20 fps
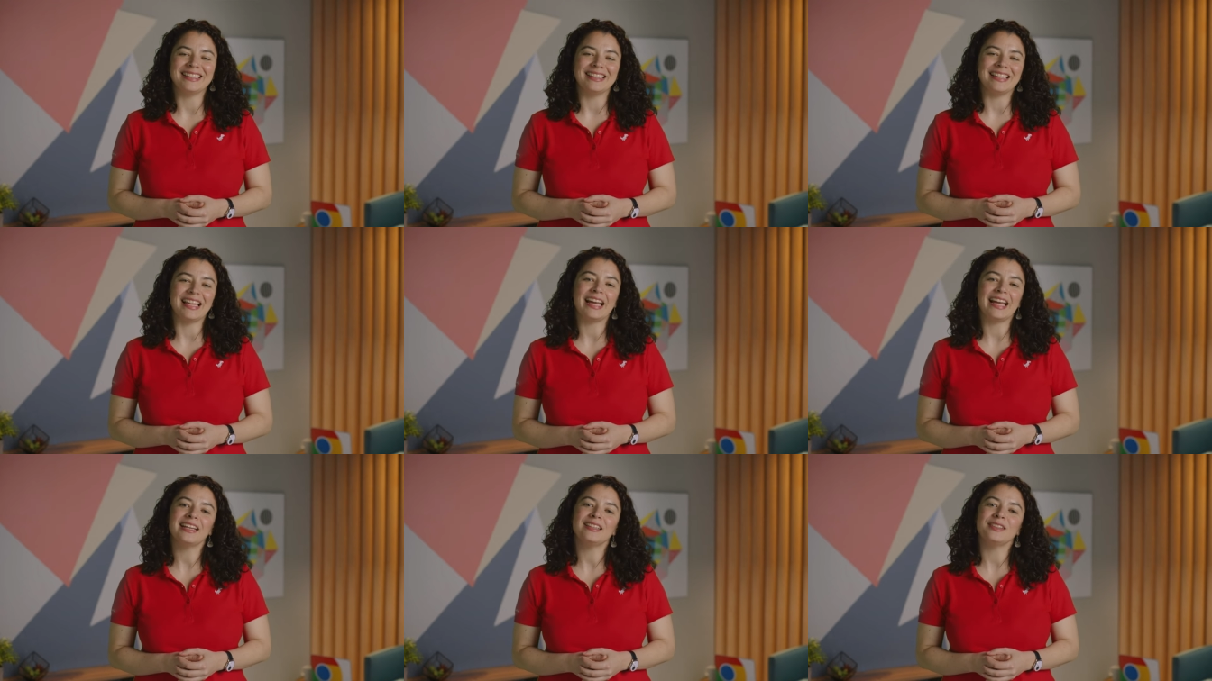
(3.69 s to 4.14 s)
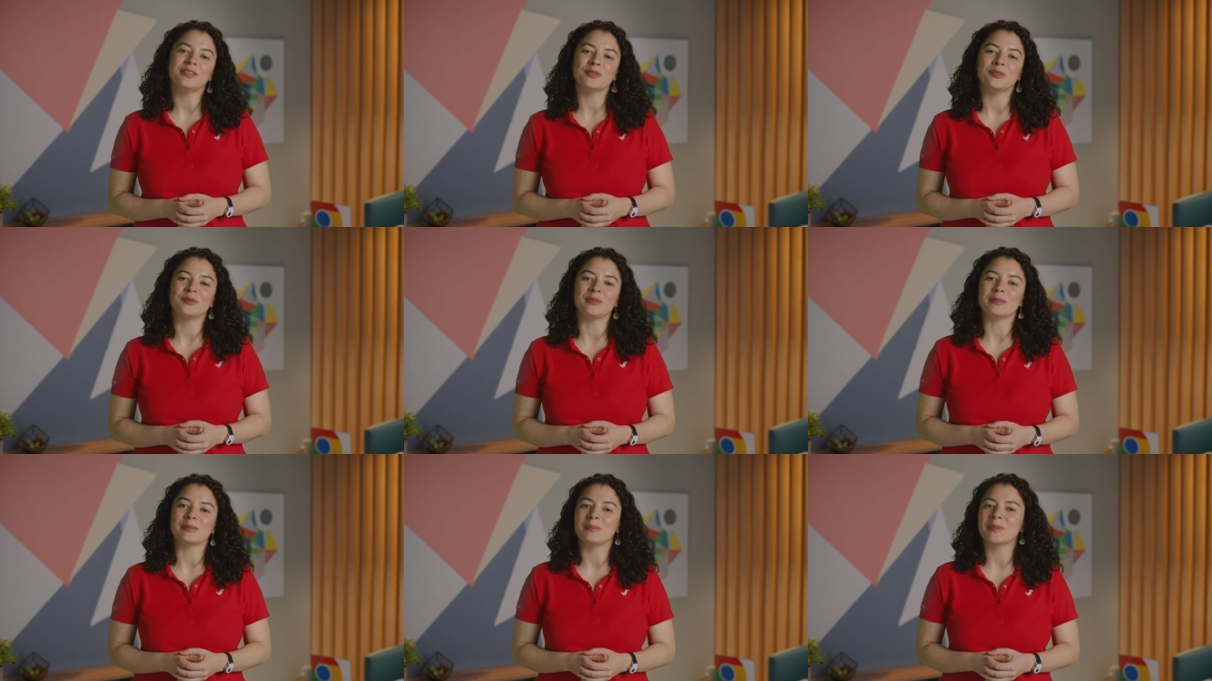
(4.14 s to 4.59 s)

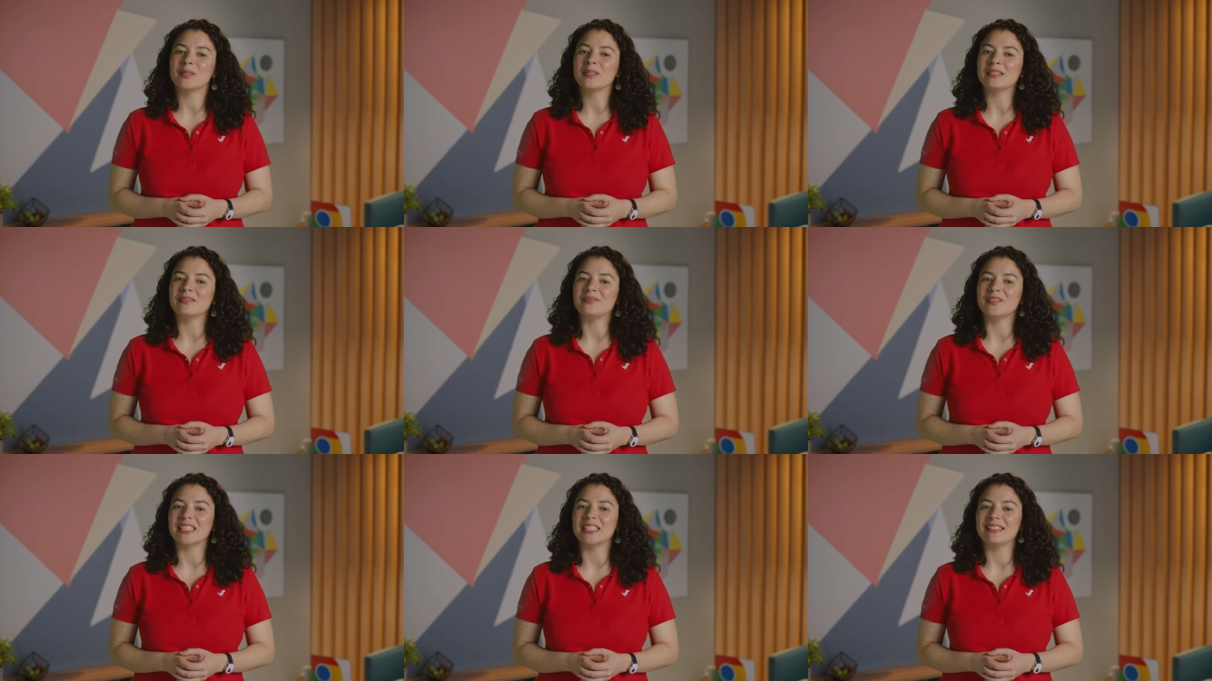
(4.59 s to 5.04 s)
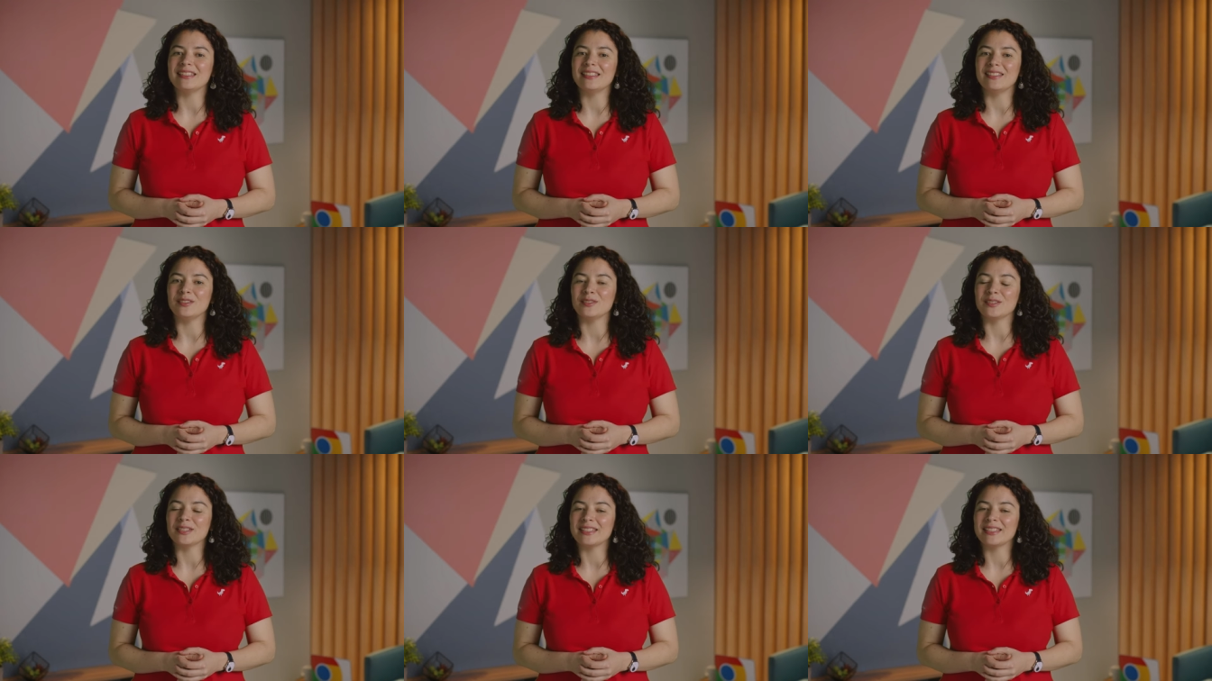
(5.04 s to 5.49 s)
Diagnose responsiveness
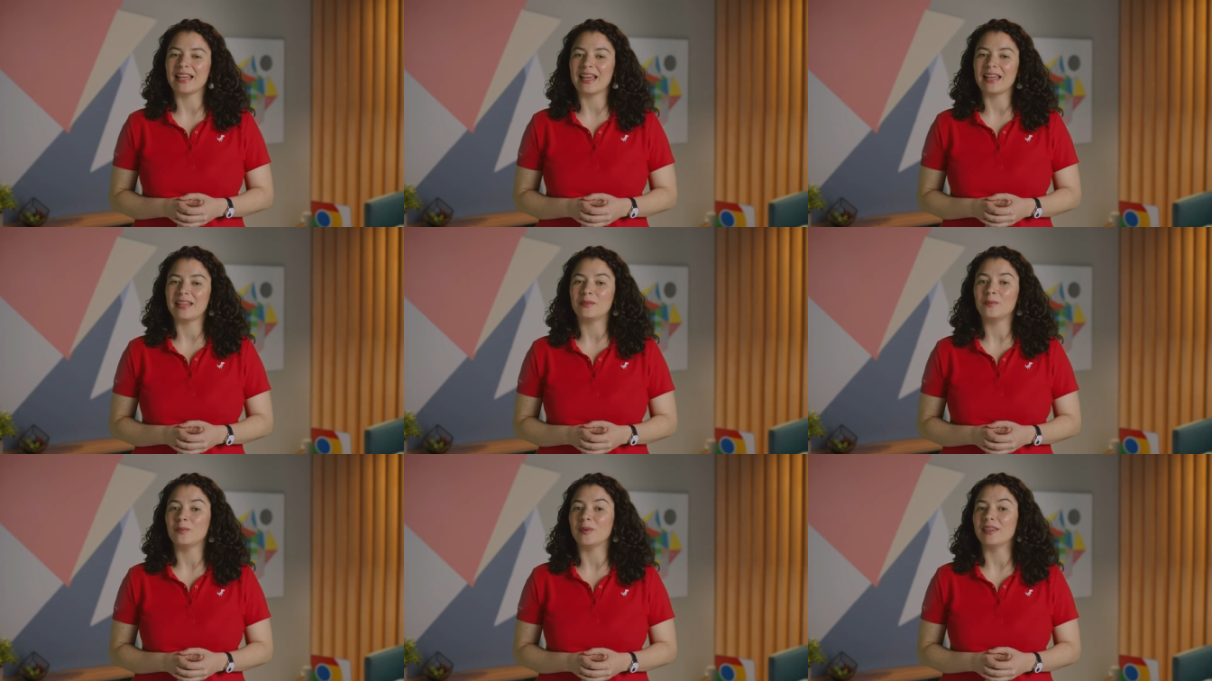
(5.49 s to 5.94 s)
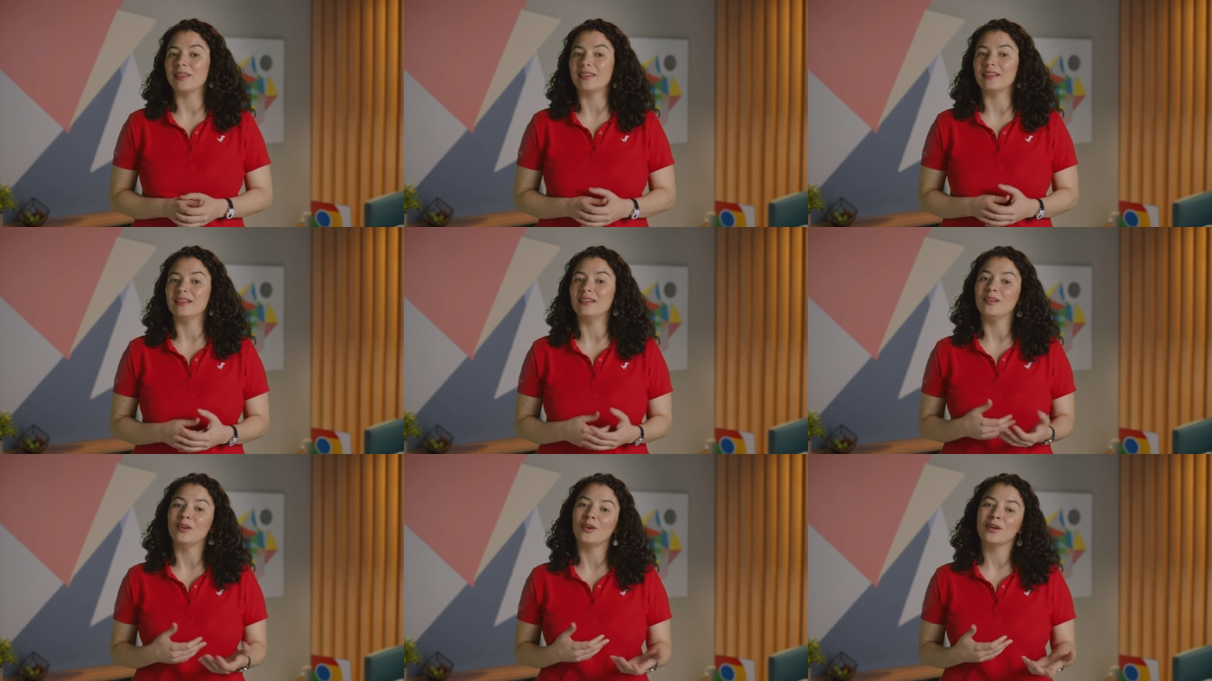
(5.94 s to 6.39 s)
in your site with
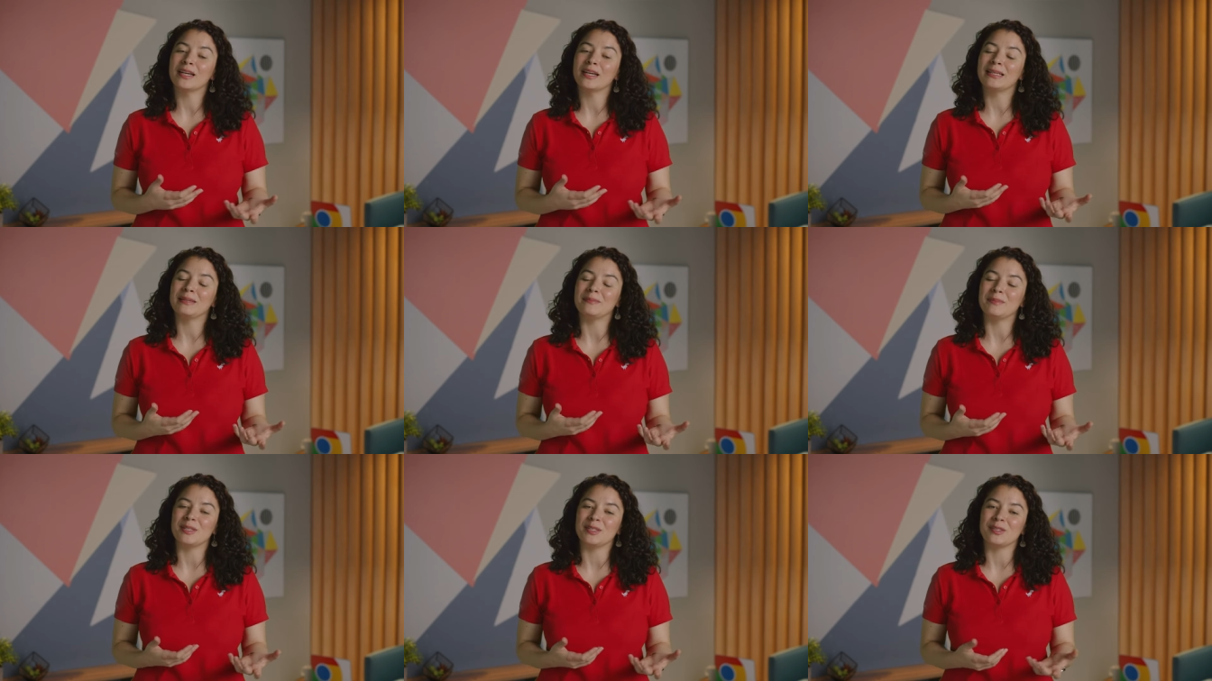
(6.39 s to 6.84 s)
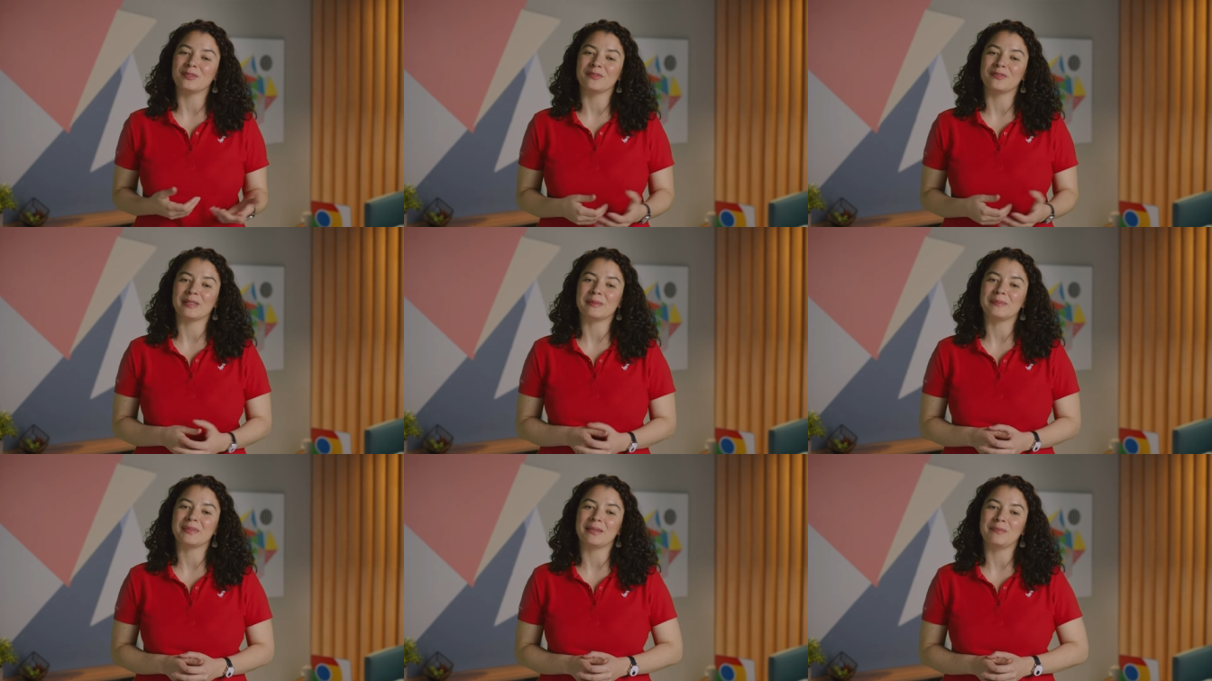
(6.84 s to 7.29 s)
the Long Animation
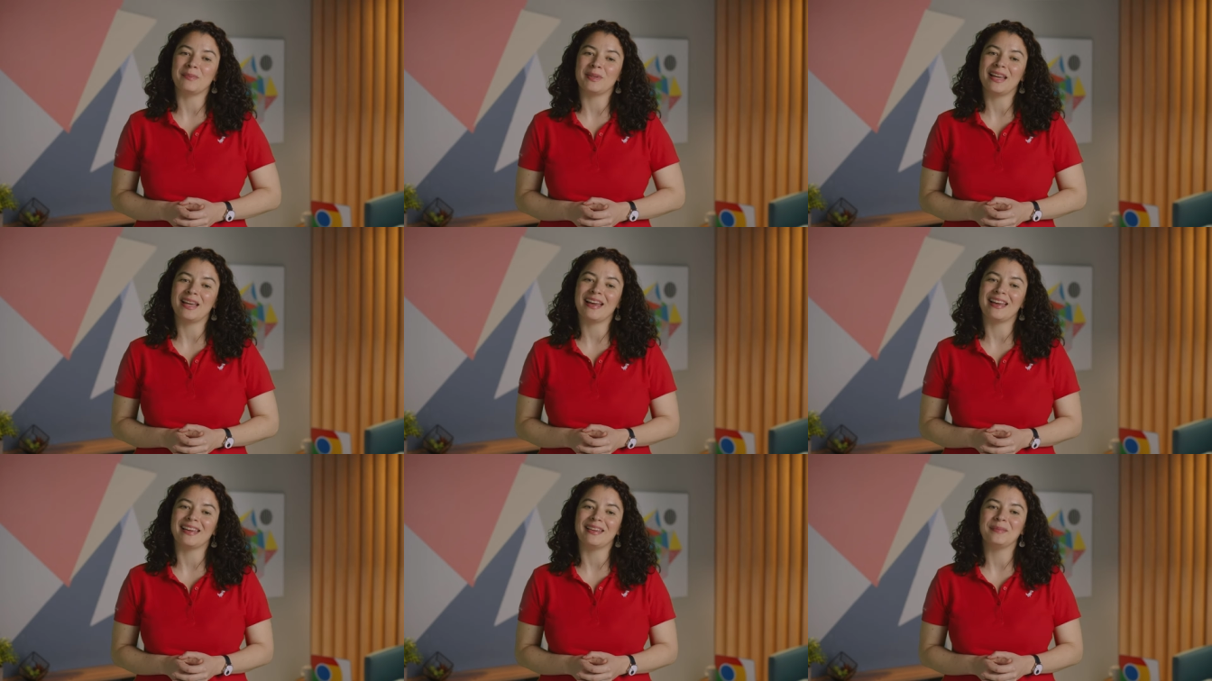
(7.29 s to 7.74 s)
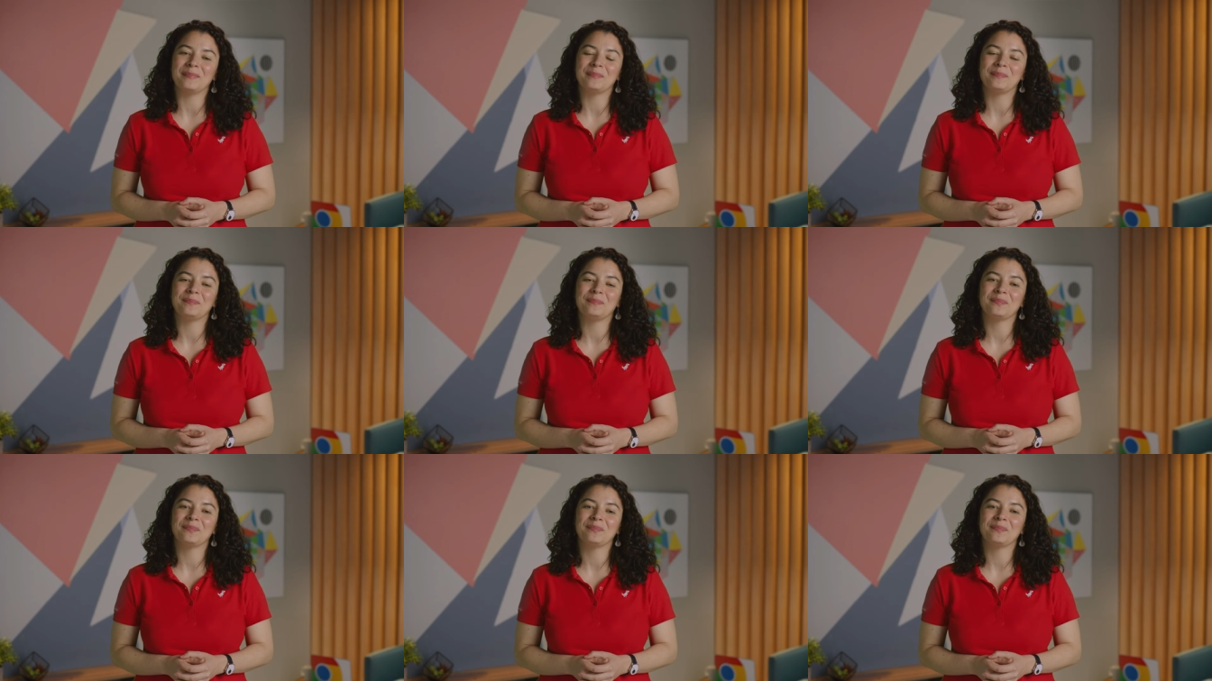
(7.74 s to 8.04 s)
Frames A P I.